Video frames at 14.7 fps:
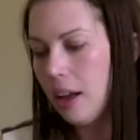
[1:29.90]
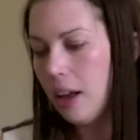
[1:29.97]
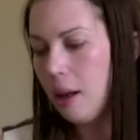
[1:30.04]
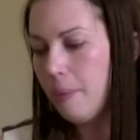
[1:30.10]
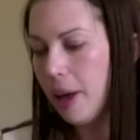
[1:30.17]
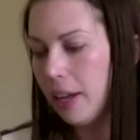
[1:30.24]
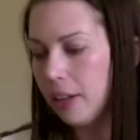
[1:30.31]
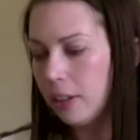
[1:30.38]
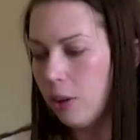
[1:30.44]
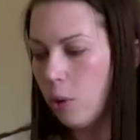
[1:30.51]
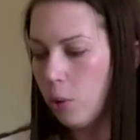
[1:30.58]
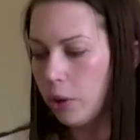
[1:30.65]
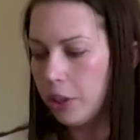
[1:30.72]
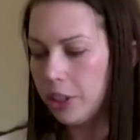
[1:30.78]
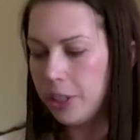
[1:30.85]
about
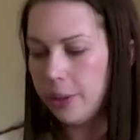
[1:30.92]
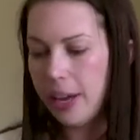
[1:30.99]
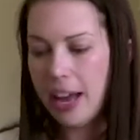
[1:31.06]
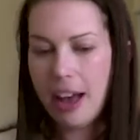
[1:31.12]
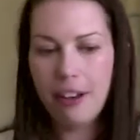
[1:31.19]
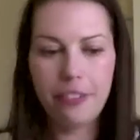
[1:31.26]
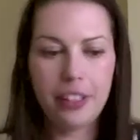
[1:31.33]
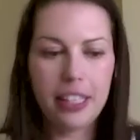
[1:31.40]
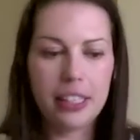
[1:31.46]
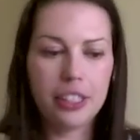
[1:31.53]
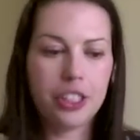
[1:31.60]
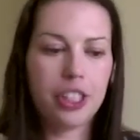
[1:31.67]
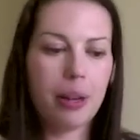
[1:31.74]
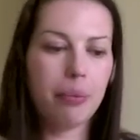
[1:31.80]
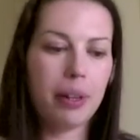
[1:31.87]
1/4 to 1/2 an
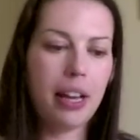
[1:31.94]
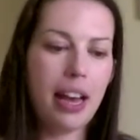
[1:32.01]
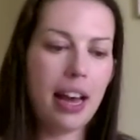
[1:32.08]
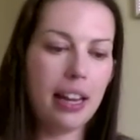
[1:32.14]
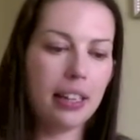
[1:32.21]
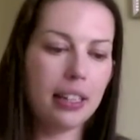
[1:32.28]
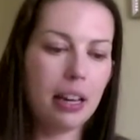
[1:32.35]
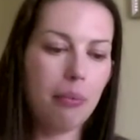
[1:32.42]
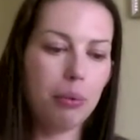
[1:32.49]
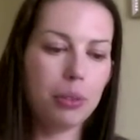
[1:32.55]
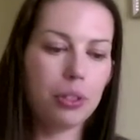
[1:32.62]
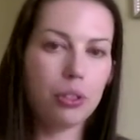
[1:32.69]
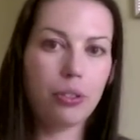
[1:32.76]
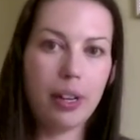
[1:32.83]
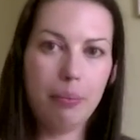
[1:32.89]
inch. I'm going to add a couple
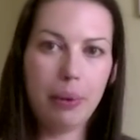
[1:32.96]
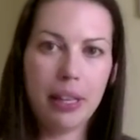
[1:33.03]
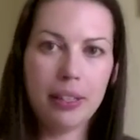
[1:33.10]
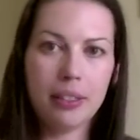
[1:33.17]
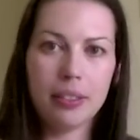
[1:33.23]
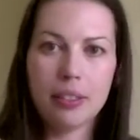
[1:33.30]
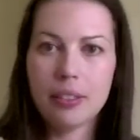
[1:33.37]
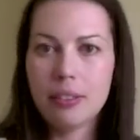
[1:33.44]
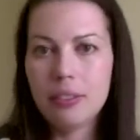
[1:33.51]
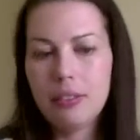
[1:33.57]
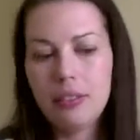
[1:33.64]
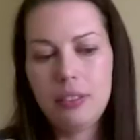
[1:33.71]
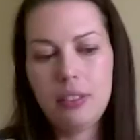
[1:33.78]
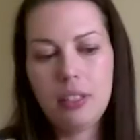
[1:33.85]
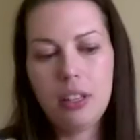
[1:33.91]
straight pins
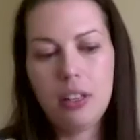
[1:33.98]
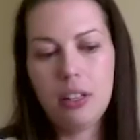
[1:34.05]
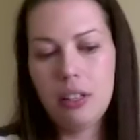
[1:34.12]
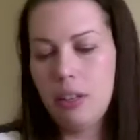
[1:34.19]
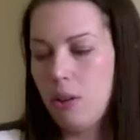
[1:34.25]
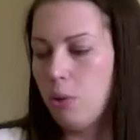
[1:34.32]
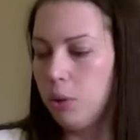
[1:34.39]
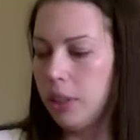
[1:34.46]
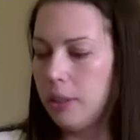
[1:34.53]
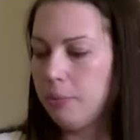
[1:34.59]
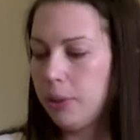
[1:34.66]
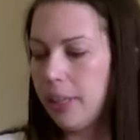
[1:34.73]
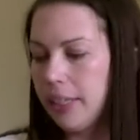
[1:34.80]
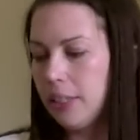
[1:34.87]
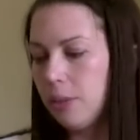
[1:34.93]
to hold it in
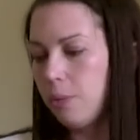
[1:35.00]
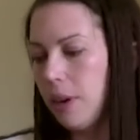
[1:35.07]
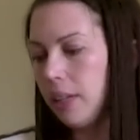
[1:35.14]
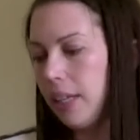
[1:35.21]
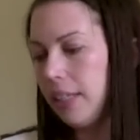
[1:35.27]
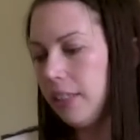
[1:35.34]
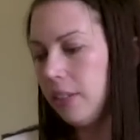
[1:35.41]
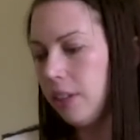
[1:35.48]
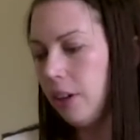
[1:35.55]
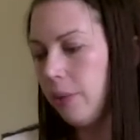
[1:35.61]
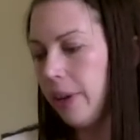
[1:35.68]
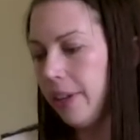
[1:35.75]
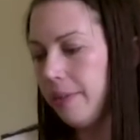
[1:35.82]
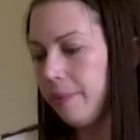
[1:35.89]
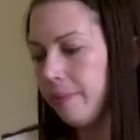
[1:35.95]
place while I sew
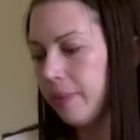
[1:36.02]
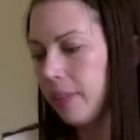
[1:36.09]
it.